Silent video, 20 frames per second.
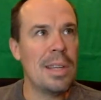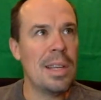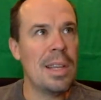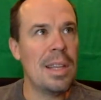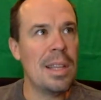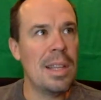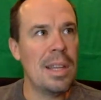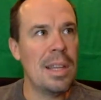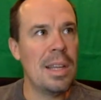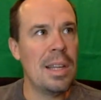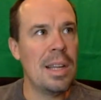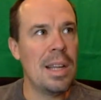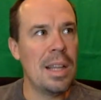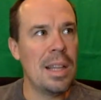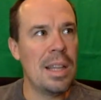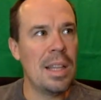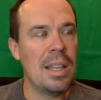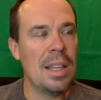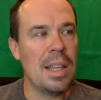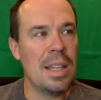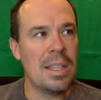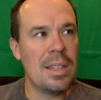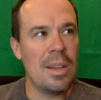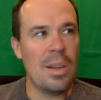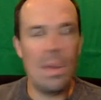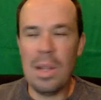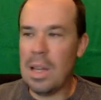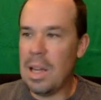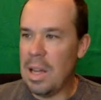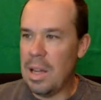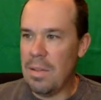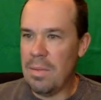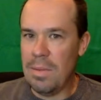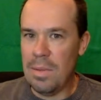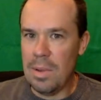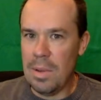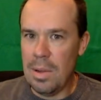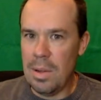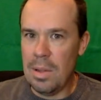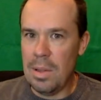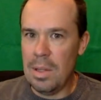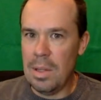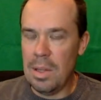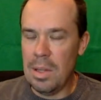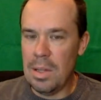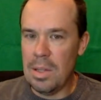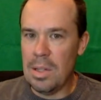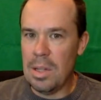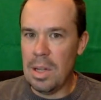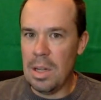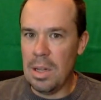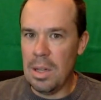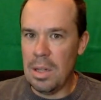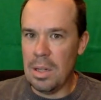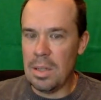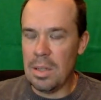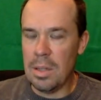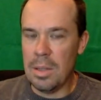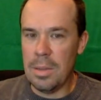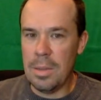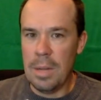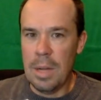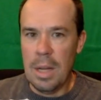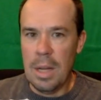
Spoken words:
And then I think that's all I have on the agenda. So